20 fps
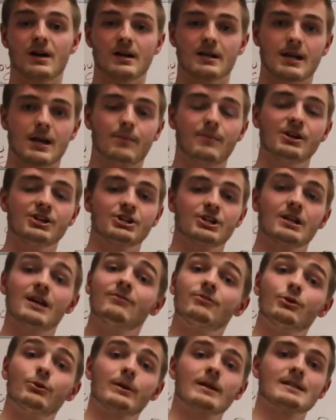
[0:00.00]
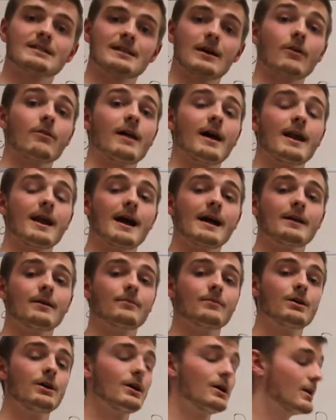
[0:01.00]
commission if you were to sell that
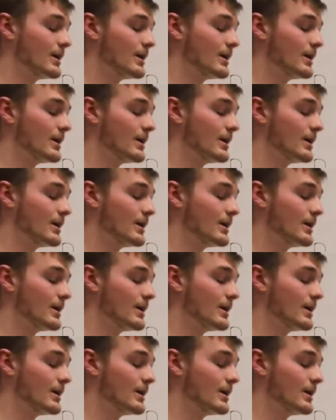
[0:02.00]
item.